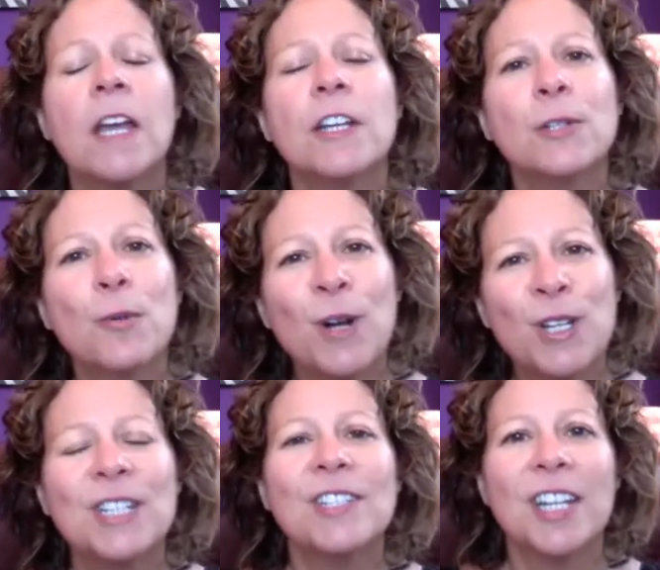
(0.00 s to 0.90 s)
So I want
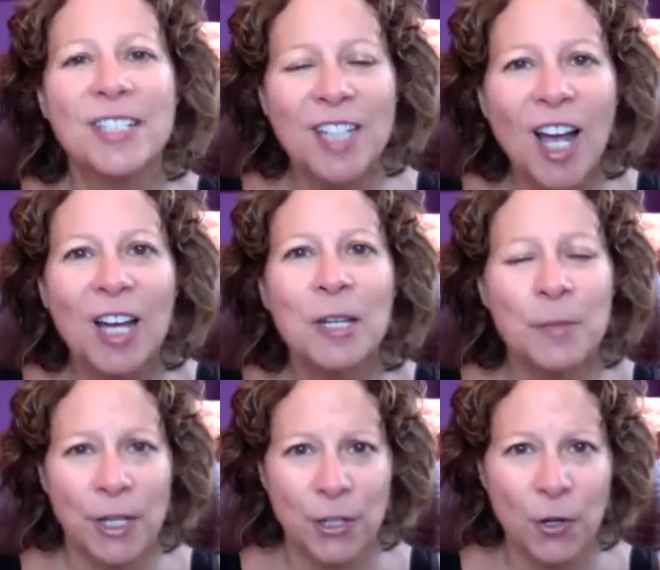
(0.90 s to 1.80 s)
you to take
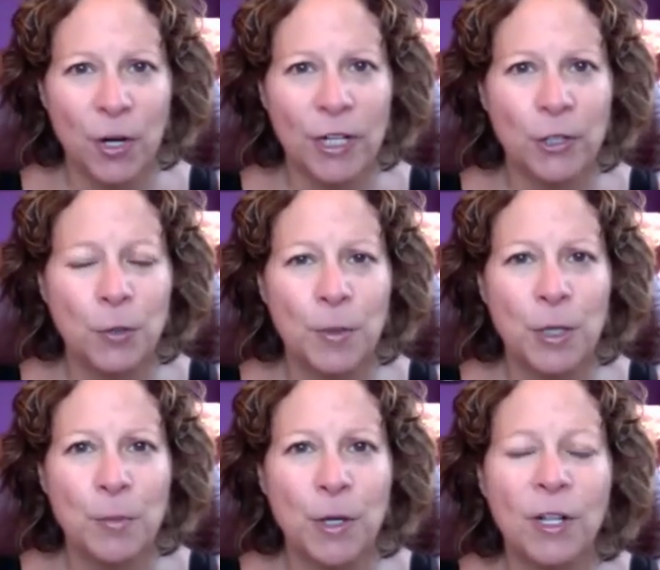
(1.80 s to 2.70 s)
time integrating new
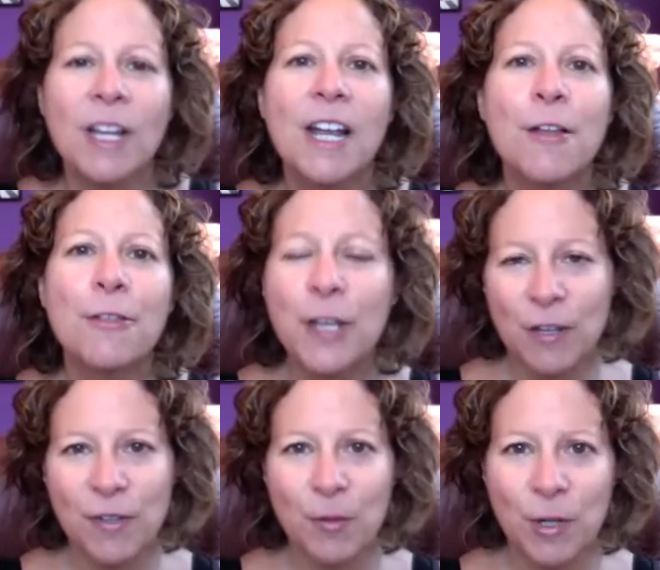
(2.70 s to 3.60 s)
people. Think
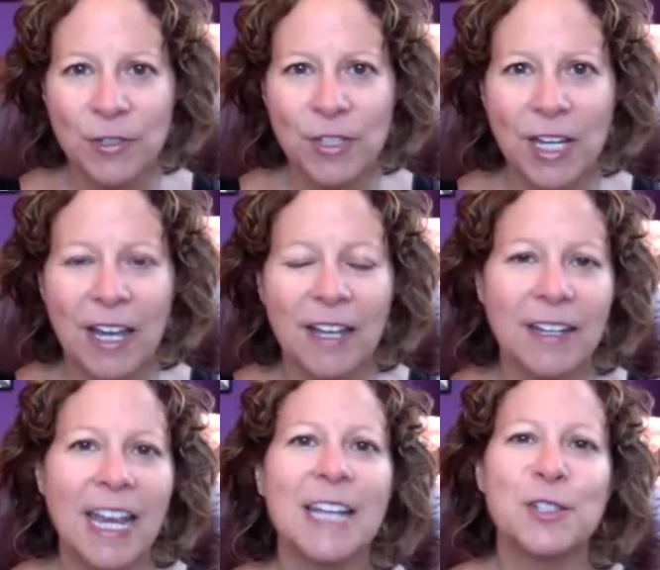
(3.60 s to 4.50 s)
of it once
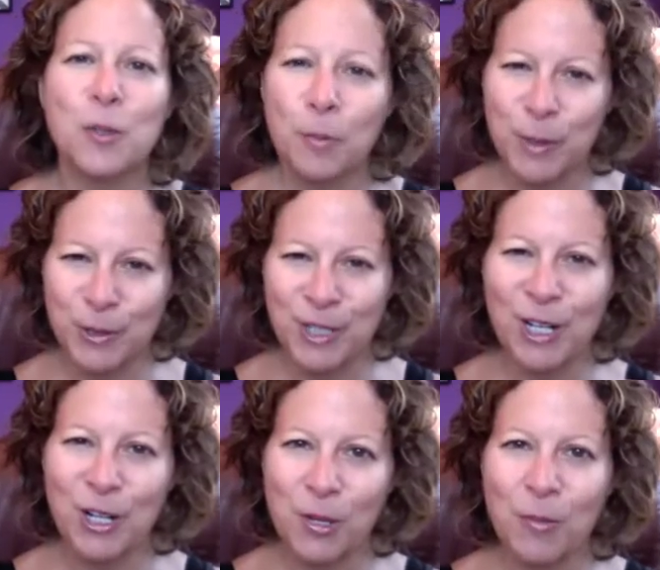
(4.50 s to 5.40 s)
again as you're building
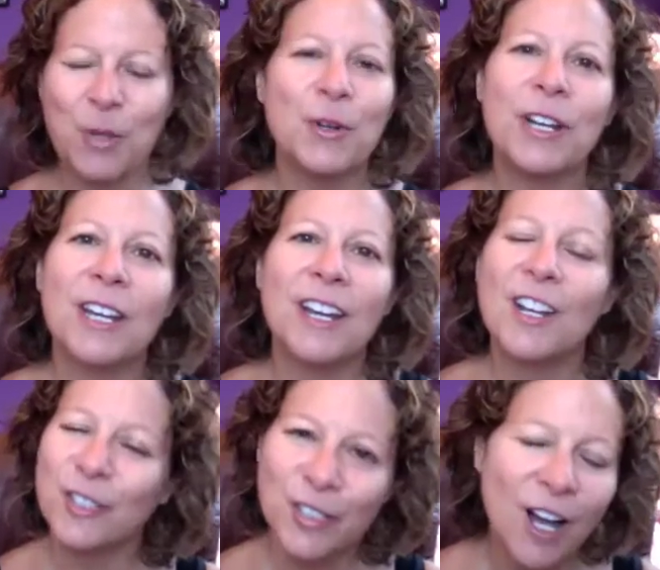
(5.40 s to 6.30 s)
a community, a
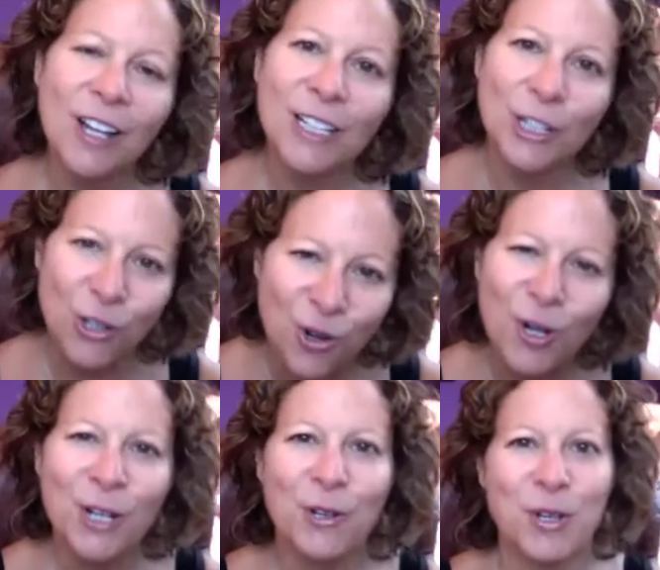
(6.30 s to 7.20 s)
solid,
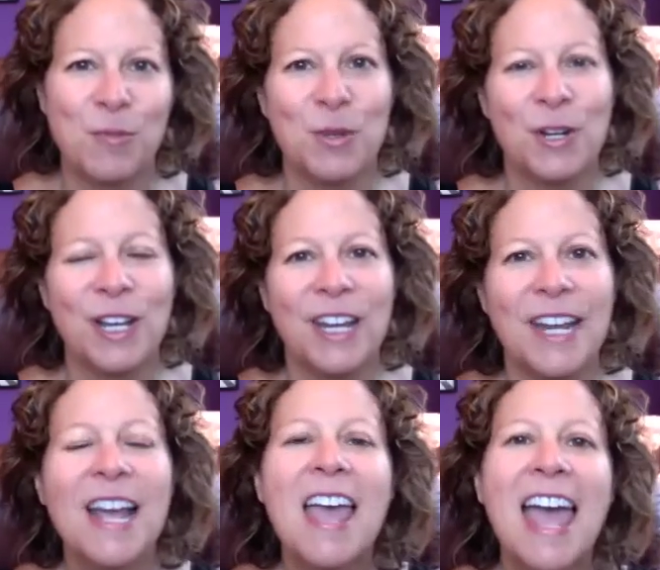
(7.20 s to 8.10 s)
loyal community,
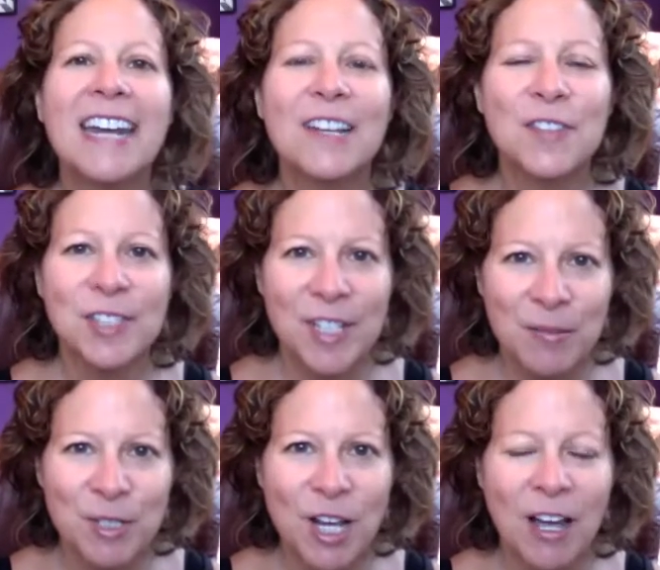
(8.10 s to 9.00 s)
and at the
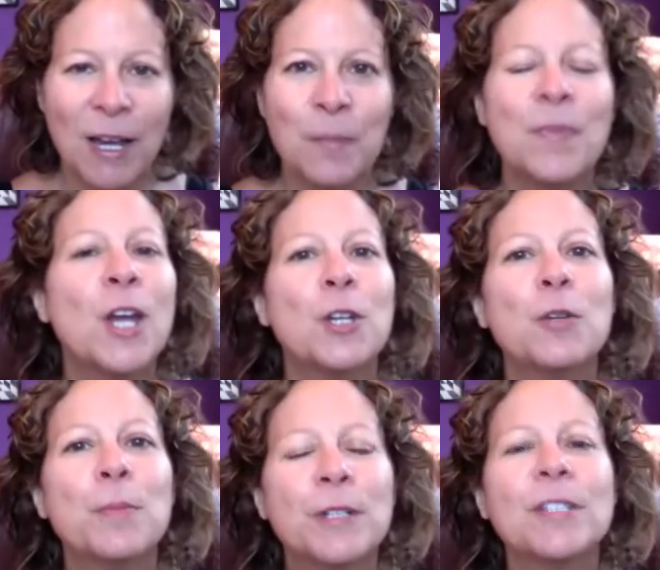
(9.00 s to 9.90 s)
same time,
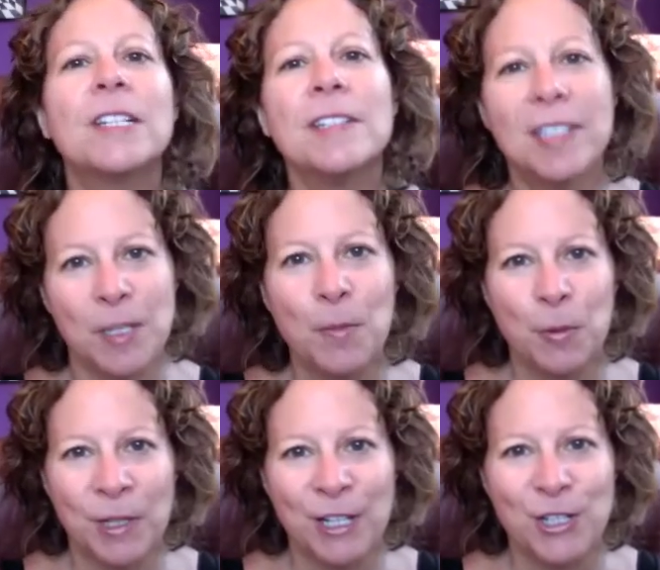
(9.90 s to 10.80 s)
you're building deep
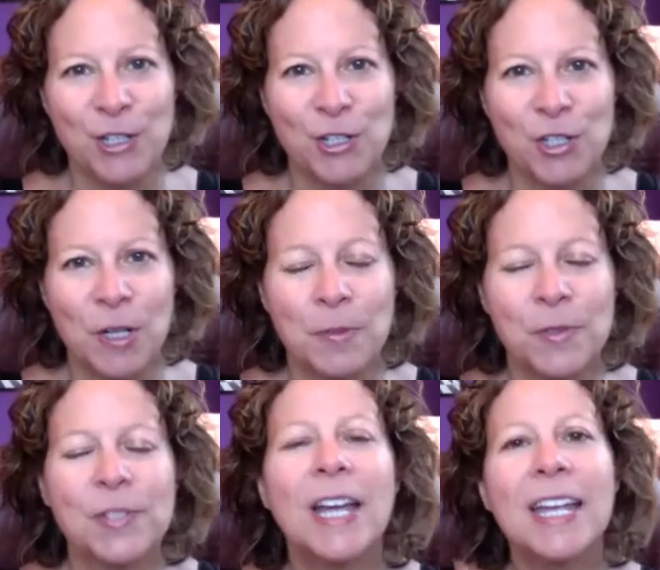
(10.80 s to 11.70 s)

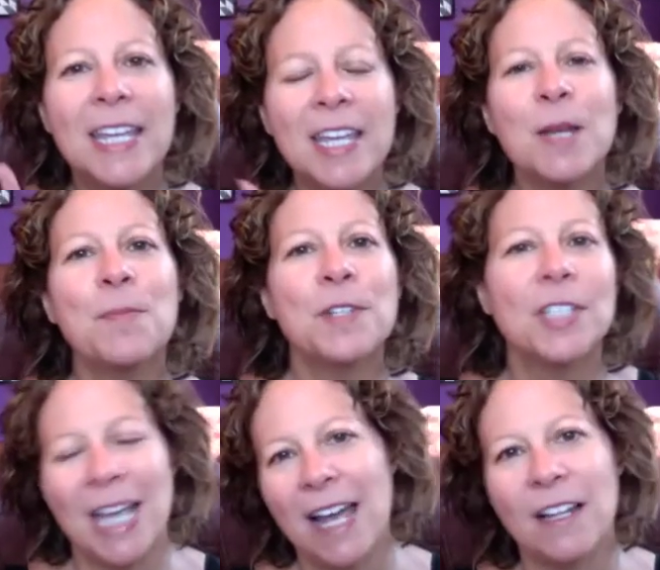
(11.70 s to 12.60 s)
relationships. Keep the
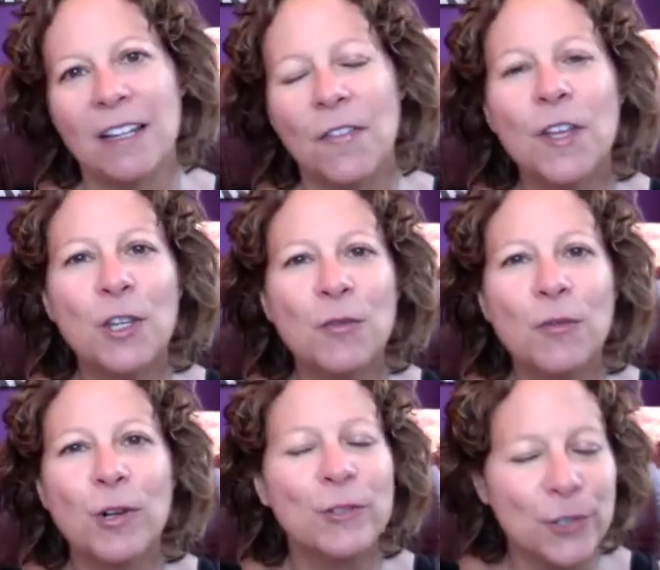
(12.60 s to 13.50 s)
talent that you've
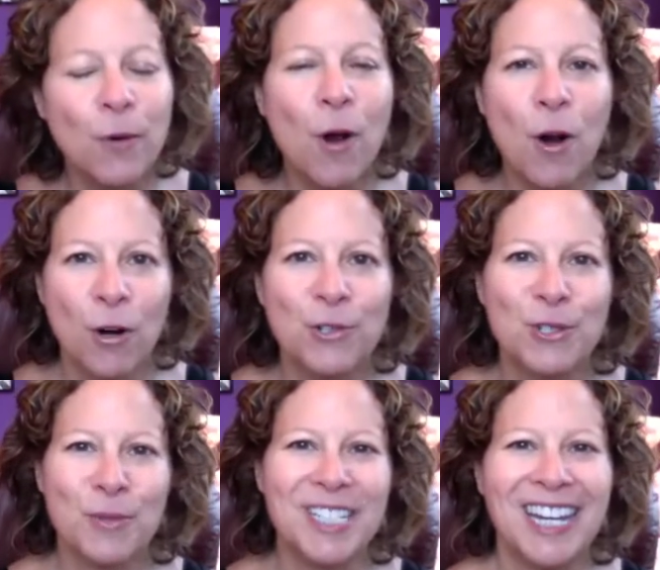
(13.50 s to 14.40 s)
worked so hard to
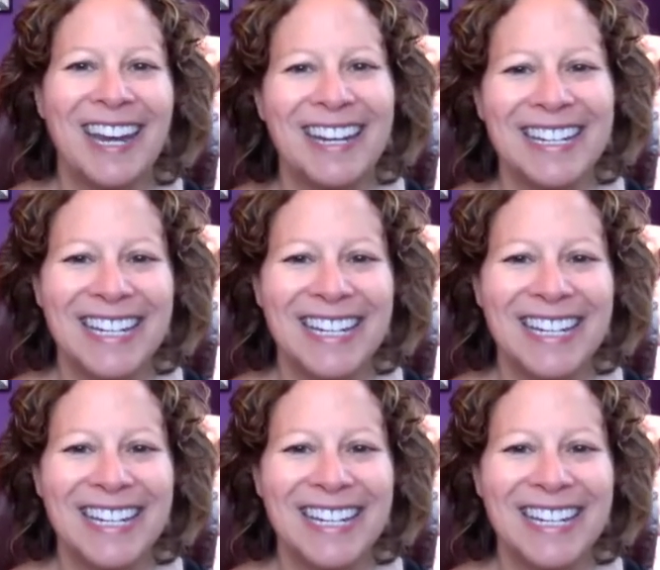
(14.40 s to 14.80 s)
retain.